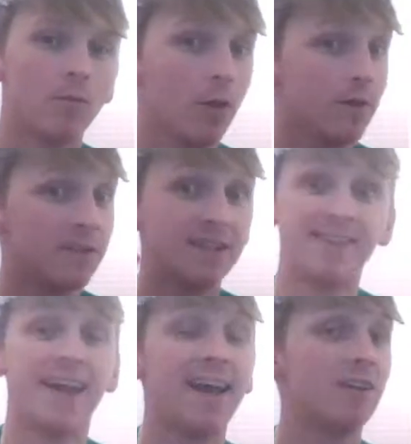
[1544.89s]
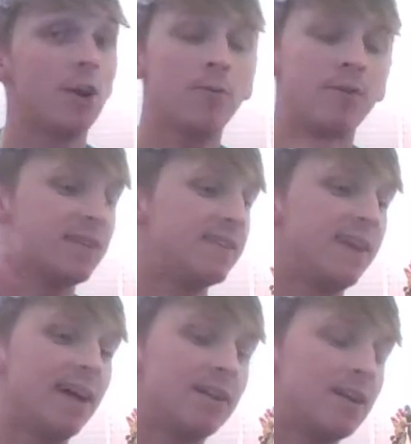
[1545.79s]
Rollins is dead. Owens is
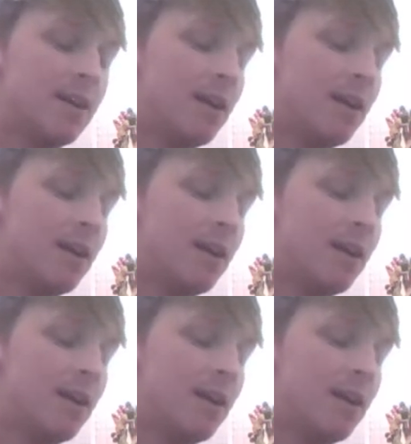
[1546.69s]
dead.